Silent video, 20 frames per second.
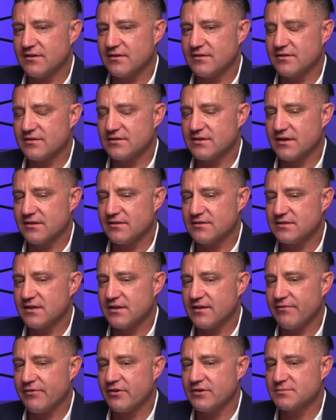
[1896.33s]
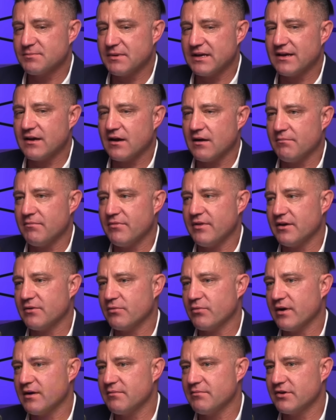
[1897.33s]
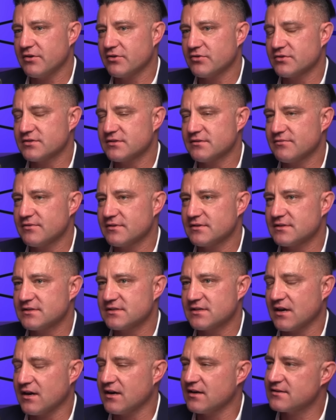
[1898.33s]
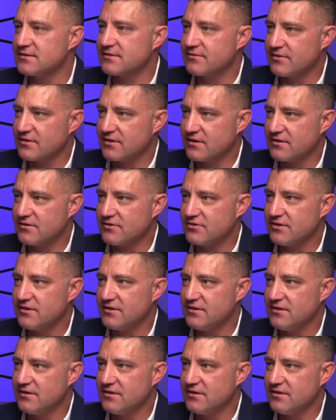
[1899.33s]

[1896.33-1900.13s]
I think South Africa's become that way because of the size of the country.